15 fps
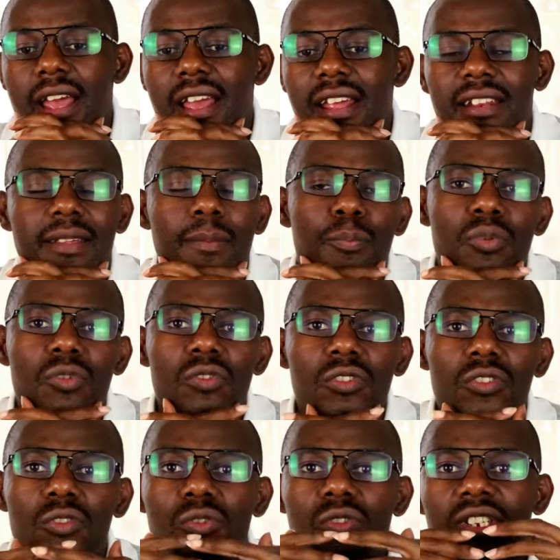And the
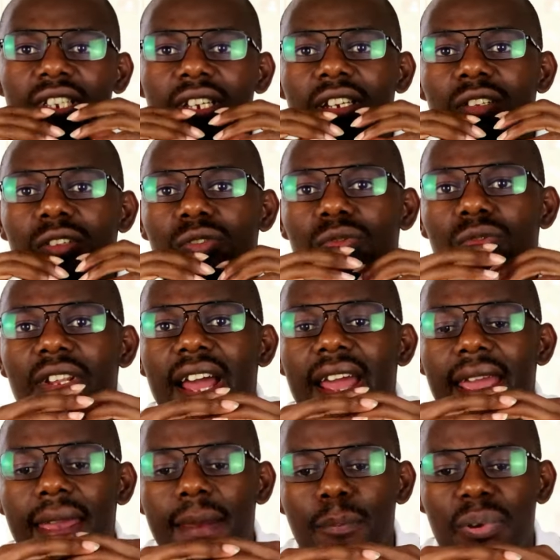book looks into the
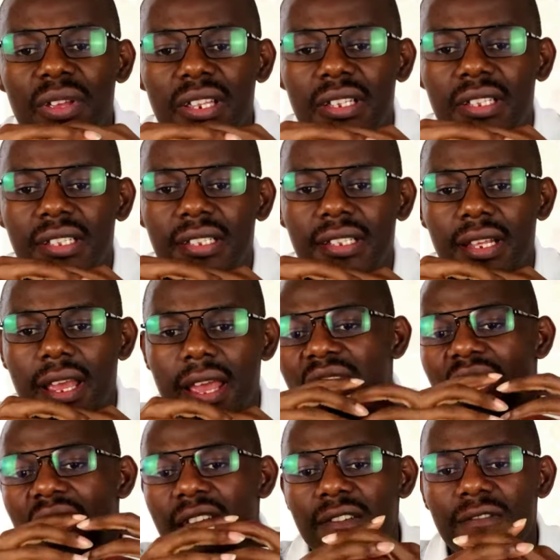habits,
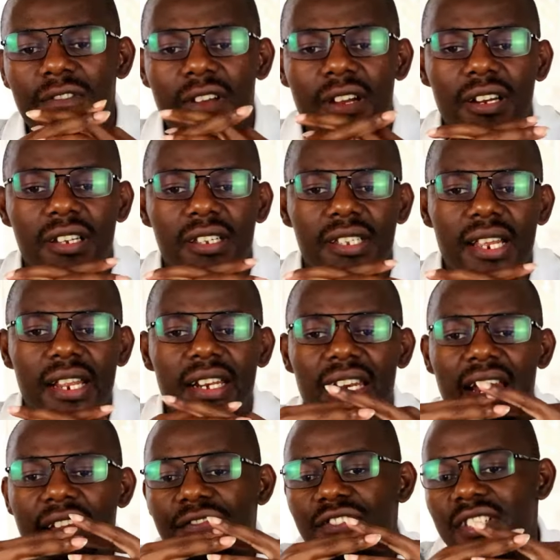behaviors,
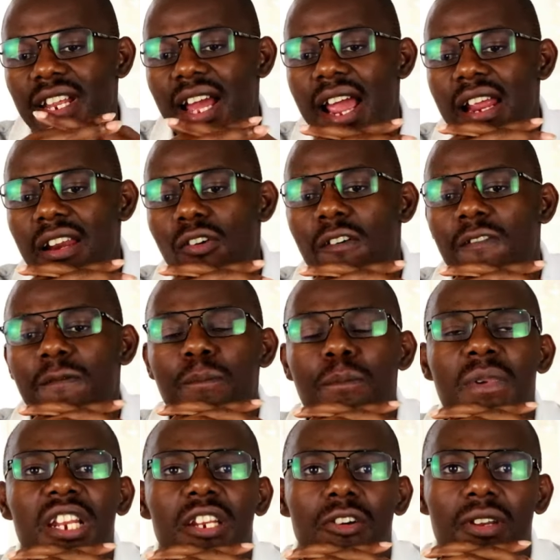and lifestyle of
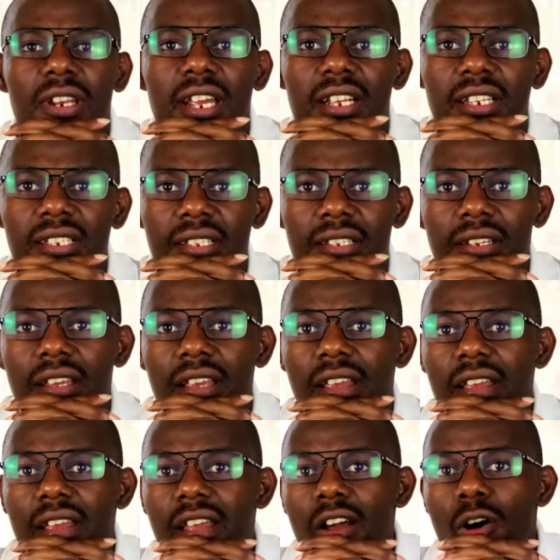millionaires,
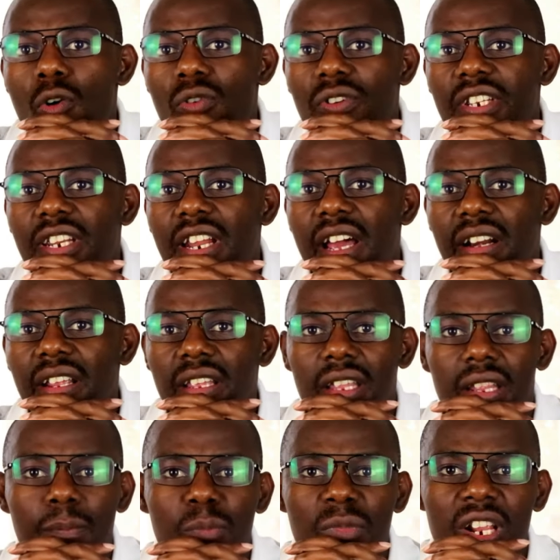
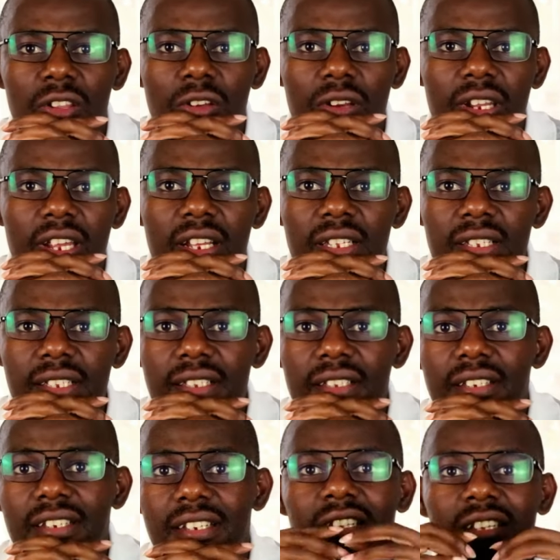ordinary millionaires.
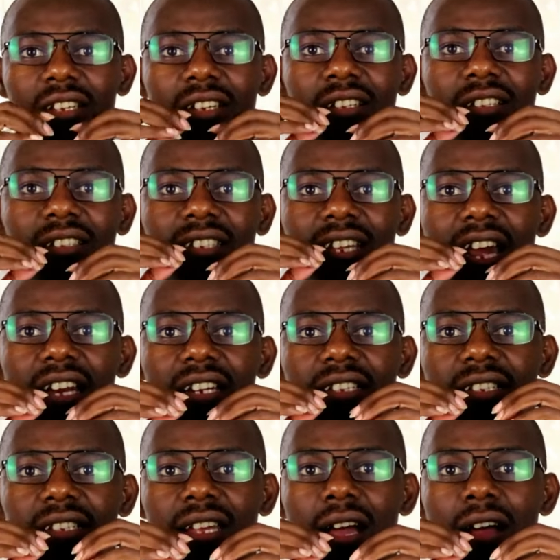It
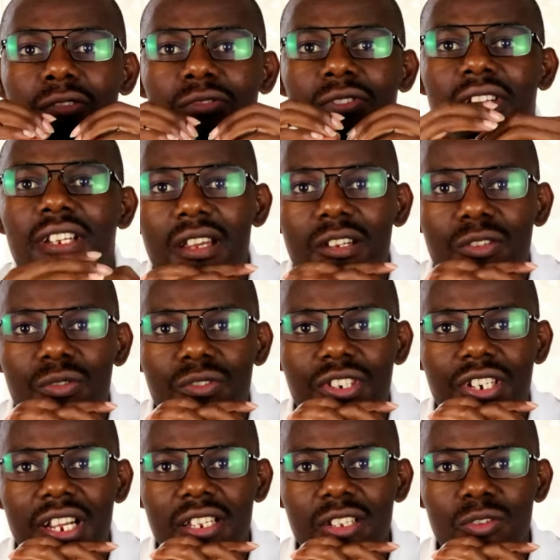dials down into
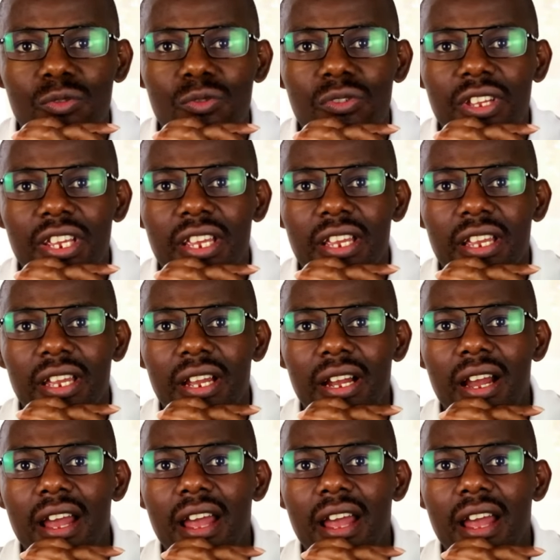just looking